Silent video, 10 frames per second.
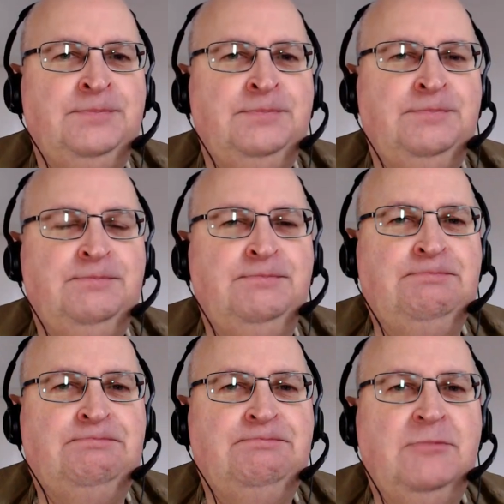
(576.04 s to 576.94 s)
Hmm.
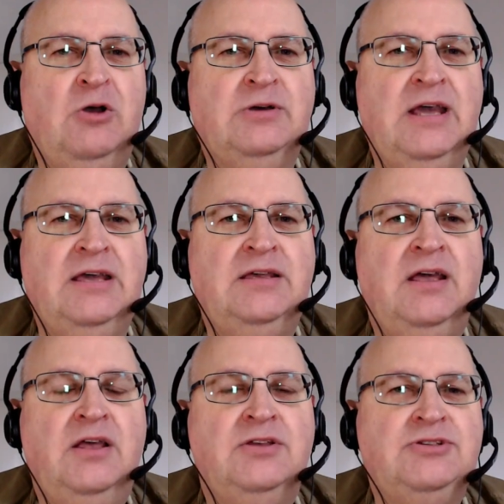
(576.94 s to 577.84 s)
Okay.
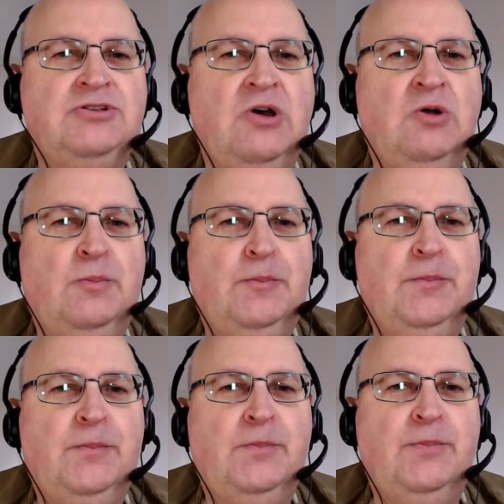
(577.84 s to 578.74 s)
So
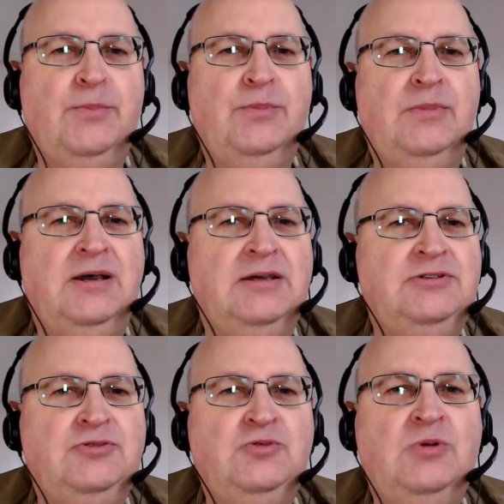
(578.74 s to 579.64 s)
I
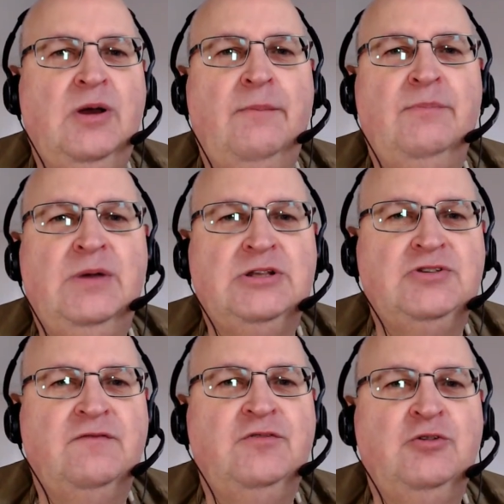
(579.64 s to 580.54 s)
do much
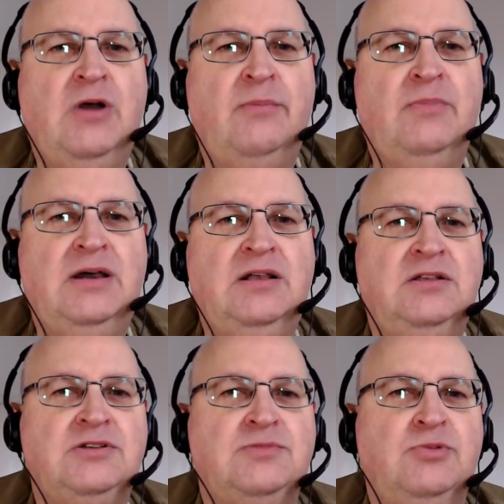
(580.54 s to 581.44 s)
fewer
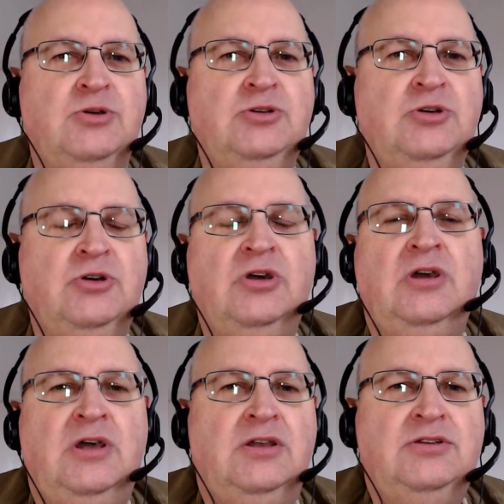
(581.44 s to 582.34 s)
miles per year
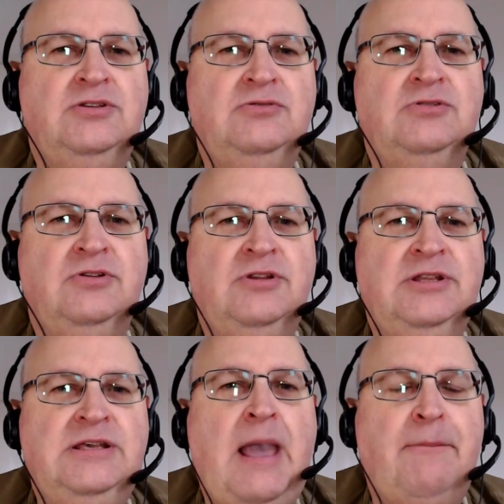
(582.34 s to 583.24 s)
due to
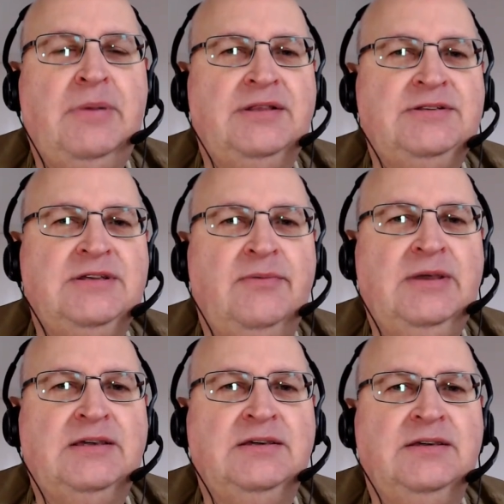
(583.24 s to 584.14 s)
the
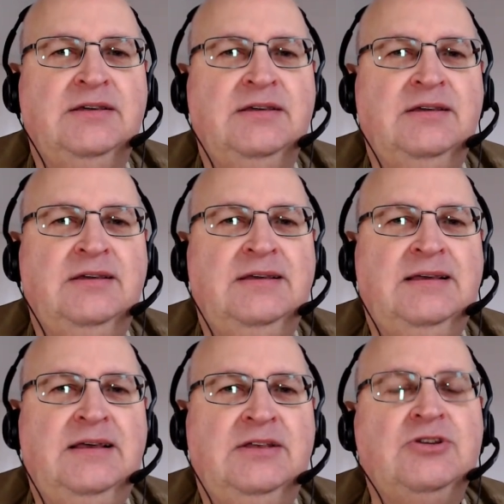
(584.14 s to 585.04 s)
pandemic.
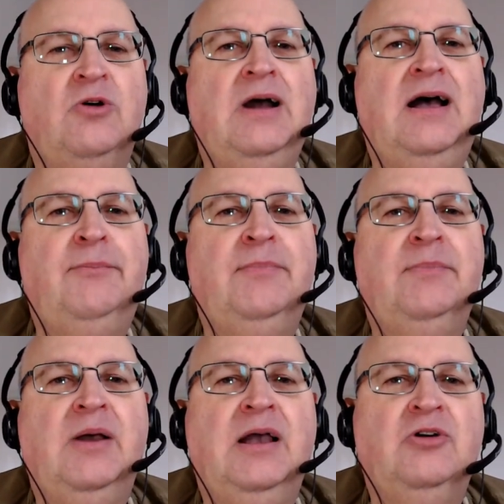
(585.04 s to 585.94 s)
So um,
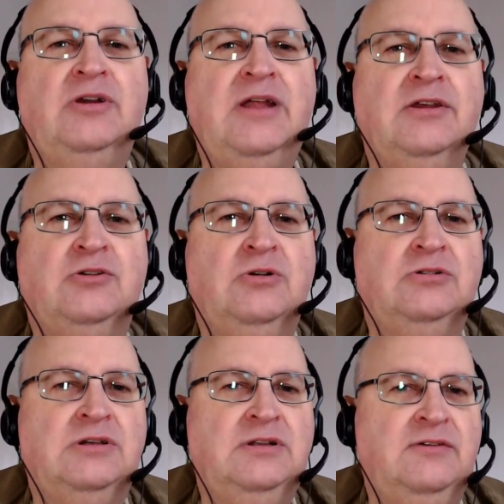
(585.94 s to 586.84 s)
I've got another
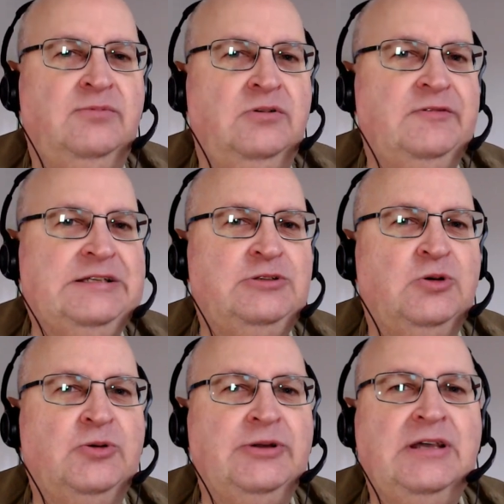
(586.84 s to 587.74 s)
quote. Liverpool
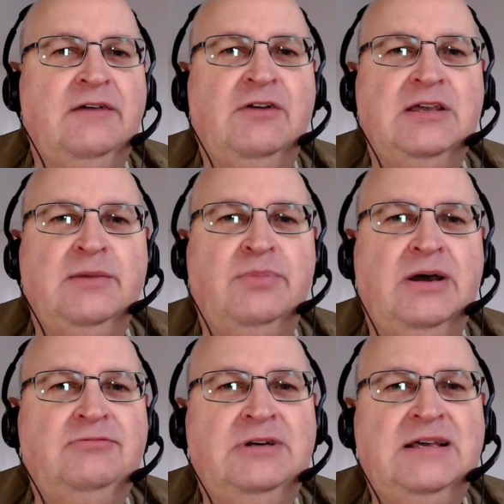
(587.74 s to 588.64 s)
Victoria via
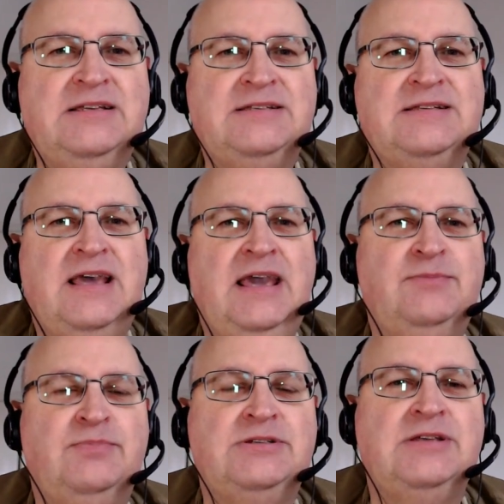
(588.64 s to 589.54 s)
Boundless,
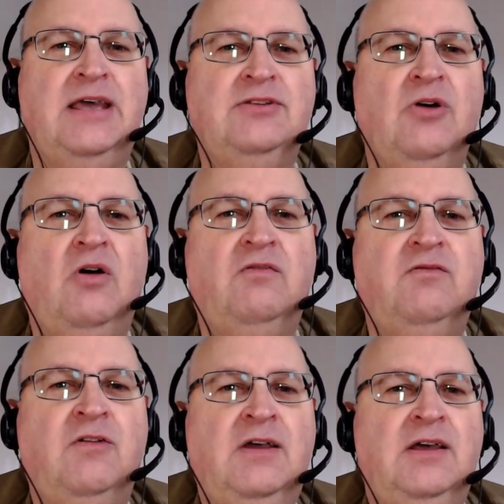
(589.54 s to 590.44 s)
8%
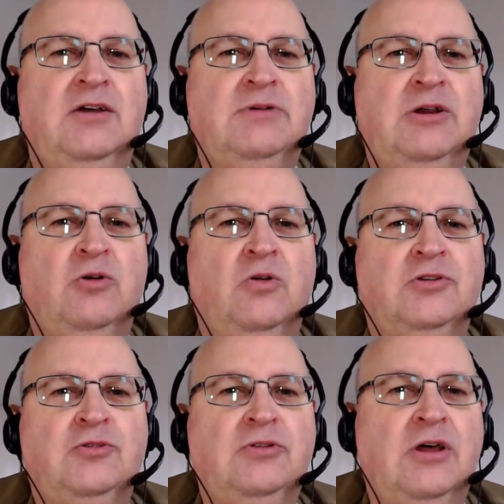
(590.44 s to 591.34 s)
off. Went all
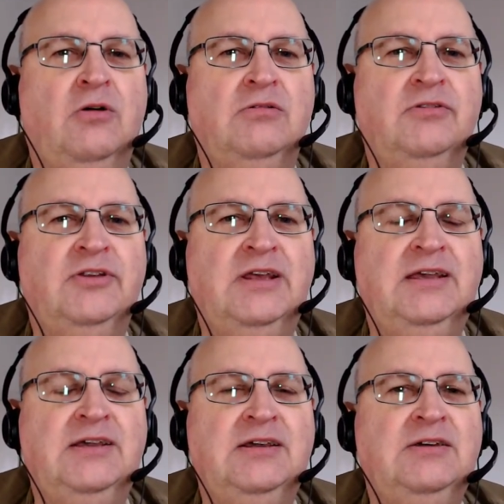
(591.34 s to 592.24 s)
through the whole
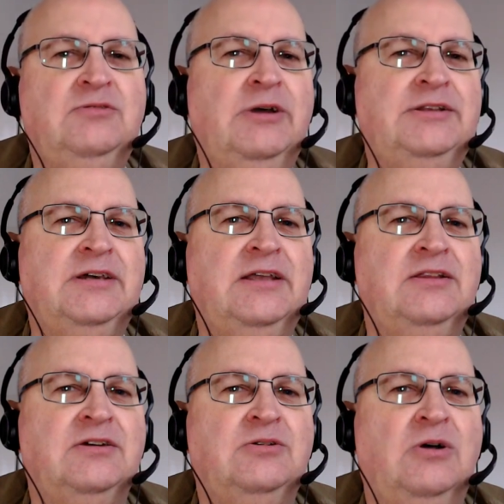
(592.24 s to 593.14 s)
thing, went to get the
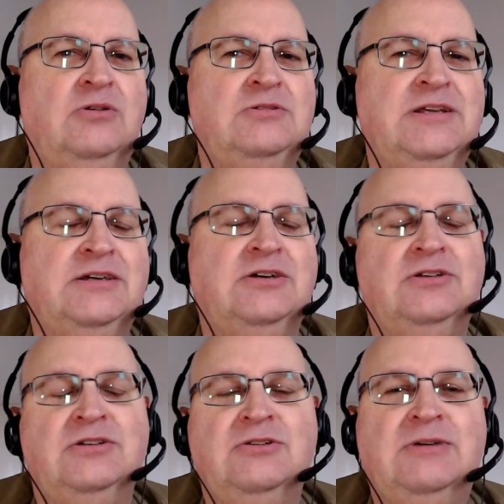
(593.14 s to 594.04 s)
quote, it
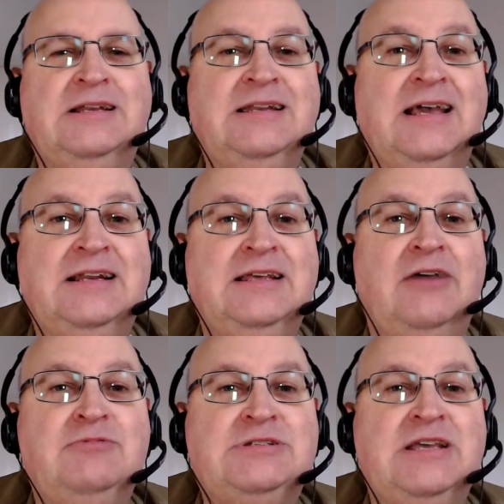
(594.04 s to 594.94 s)
couldn't do it. Luckily, I
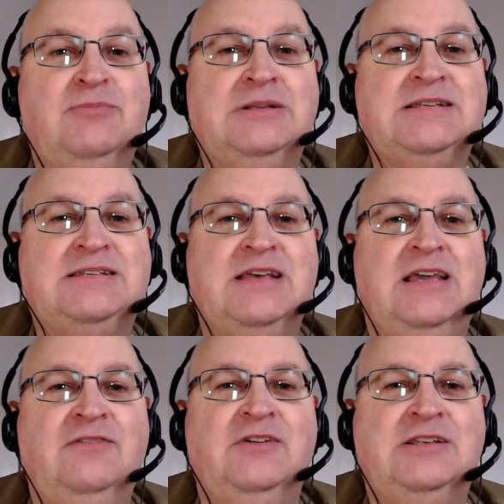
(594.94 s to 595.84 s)
was able to
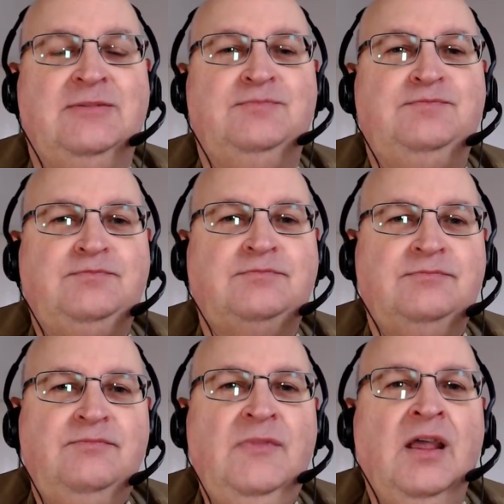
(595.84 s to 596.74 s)
save it
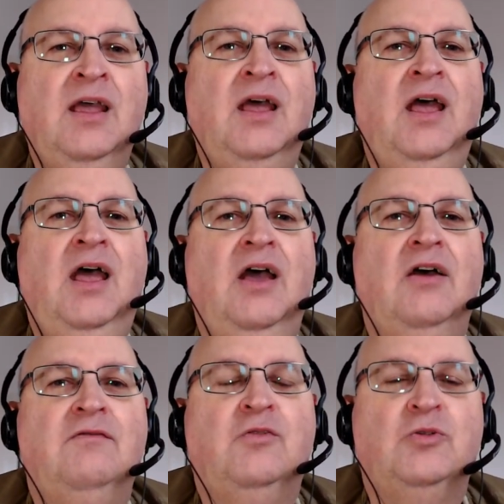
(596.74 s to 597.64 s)

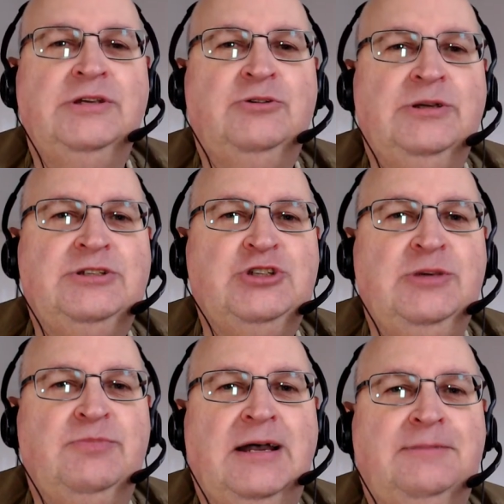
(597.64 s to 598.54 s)
40 quid
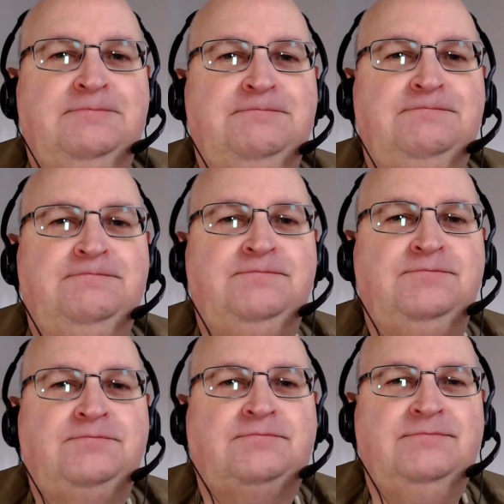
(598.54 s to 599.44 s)
cheaper.
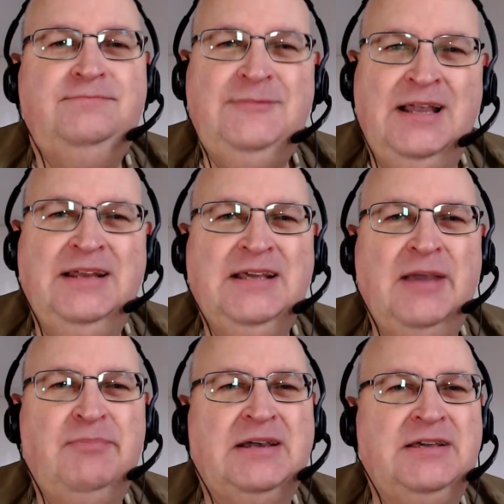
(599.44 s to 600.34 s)
I'm going to get
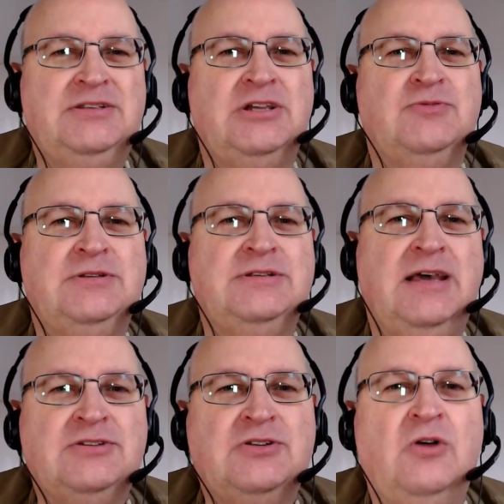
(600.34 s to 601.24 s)
back in touch with
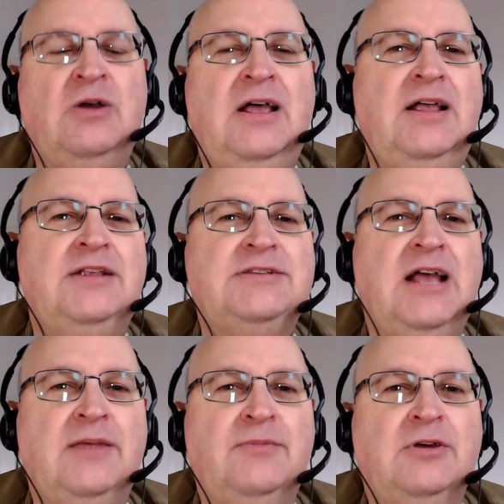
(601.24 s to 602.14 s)
Tesco, tell
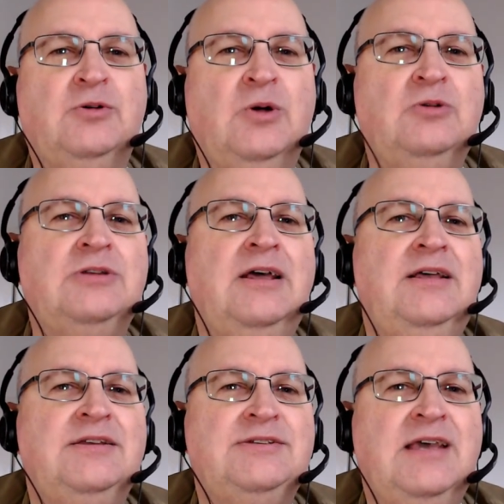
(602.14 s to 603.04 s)
them the quote,
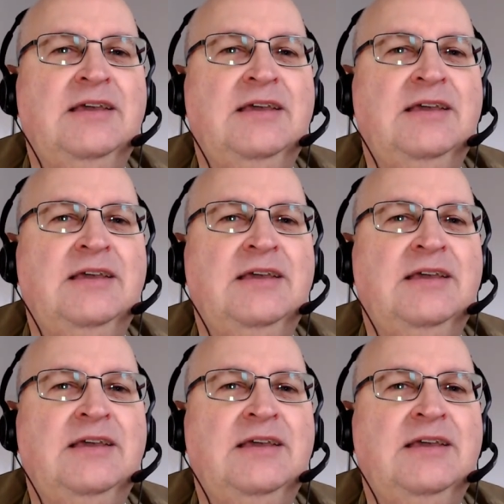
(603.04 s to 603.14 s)
say,